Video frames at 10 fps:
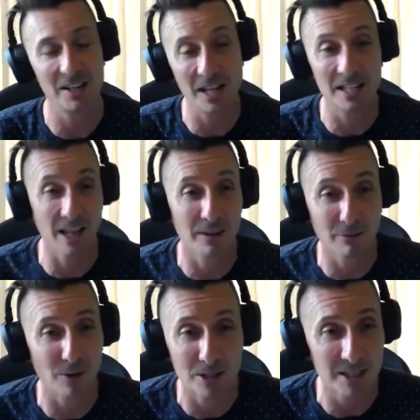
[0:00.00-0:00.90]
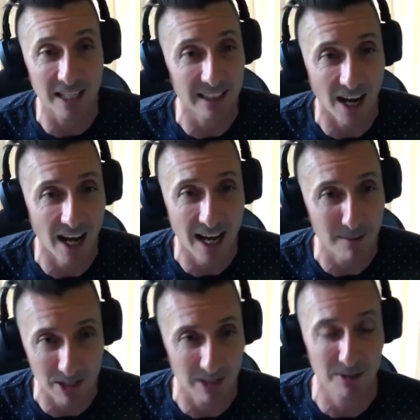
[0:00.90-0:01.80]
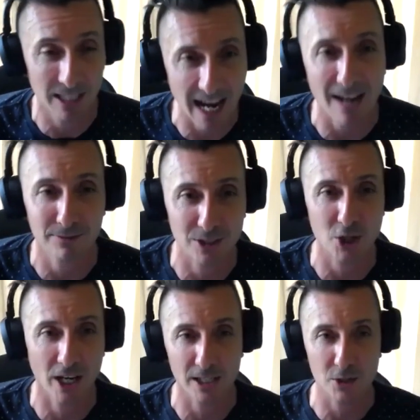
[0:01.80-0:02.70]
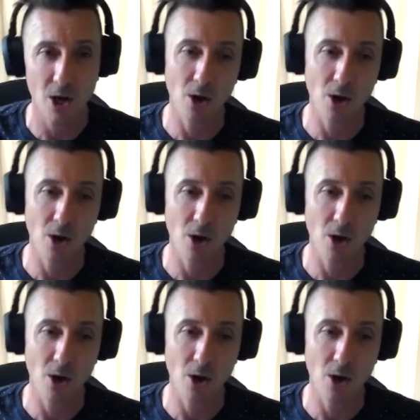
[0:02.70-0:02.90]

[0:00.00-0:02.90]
like the first thing that I absolutely have to change,